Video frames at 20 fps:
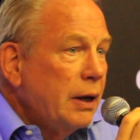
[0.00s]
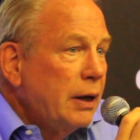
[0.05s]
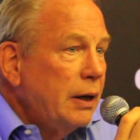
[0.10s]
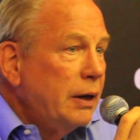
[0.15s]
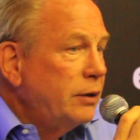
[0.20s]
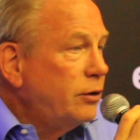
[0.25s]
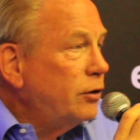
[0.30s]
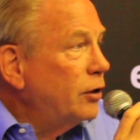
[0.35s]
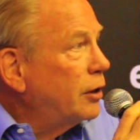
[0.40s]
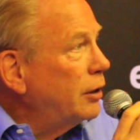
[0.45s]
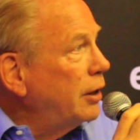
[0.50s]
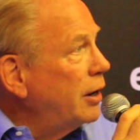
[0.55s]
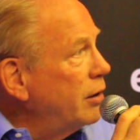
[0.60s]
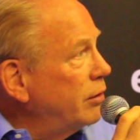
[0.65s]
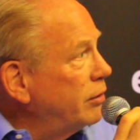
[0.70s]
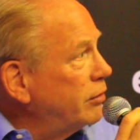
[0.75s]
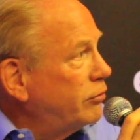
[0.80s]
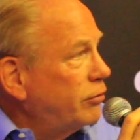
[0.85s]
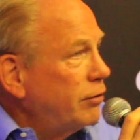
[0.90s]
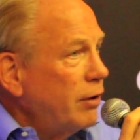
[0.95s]
It
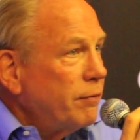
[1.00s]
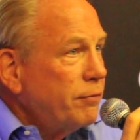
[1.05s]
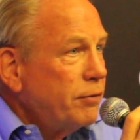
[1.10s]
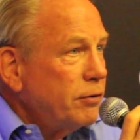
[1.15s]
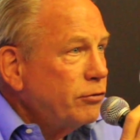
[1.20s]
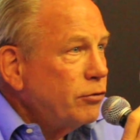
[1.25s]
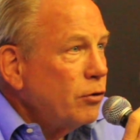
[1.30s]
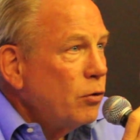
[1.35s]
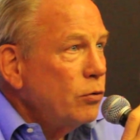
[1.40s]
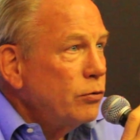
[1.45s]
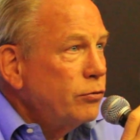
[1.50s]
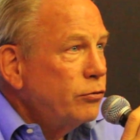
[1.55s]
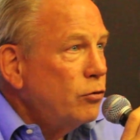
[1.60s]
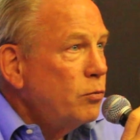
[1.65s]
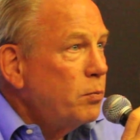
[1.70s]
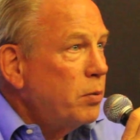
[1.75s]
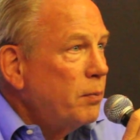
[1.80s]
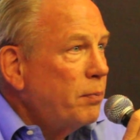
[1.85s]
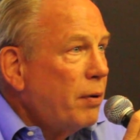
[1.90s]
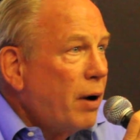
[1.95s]
declared itself the sole
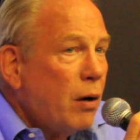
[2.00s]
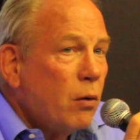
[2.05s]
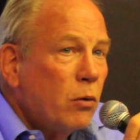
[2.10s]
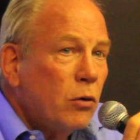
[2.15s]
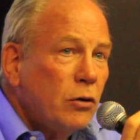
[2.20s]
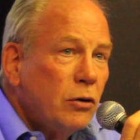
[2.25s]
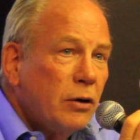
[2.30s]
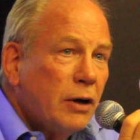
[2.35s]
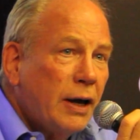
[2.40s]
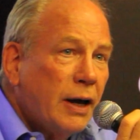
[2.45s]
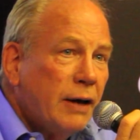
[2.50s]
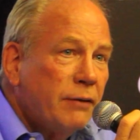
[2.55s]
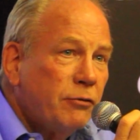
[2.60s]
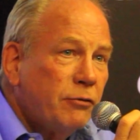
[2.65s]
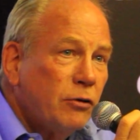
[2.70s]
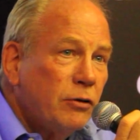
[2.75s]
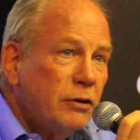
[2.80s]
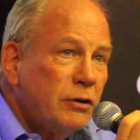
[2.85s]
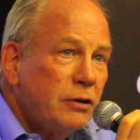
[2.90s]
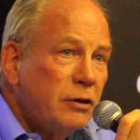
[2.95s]
superpower
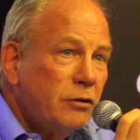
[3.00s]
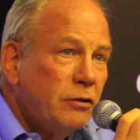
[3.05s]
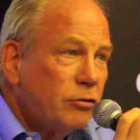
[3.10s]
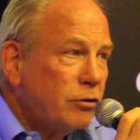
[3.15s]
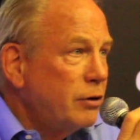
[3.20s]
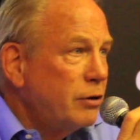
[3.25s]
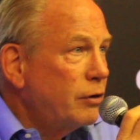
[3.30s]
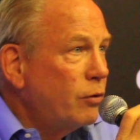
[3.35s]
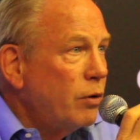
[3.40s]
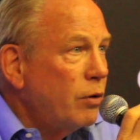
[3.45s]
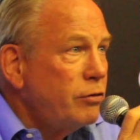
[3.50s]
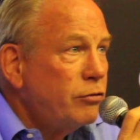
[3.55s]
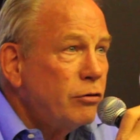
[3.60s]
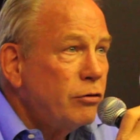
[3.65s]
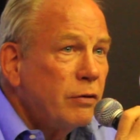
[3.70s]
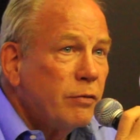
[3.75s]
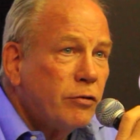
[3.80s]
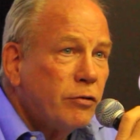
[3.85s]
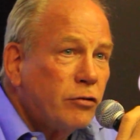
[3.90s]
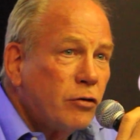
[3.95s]
after the
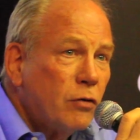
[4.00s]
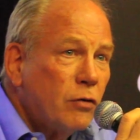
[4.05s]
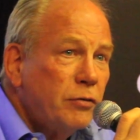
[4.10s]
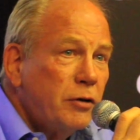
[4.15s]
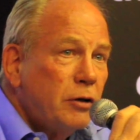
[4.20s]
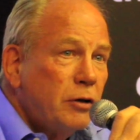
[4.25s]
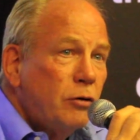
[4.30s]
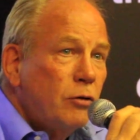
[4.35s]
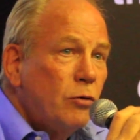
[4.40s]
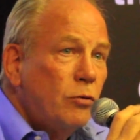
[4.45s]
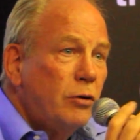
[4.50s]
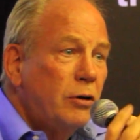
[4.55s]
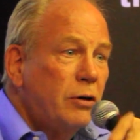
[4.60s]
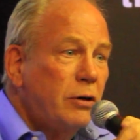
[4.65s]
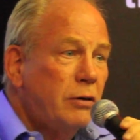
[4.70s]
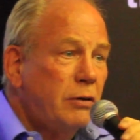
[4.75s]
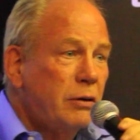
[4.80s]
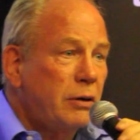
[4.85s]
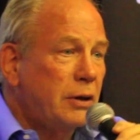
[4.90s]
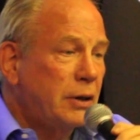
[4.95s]
disintegration of the Soviet Union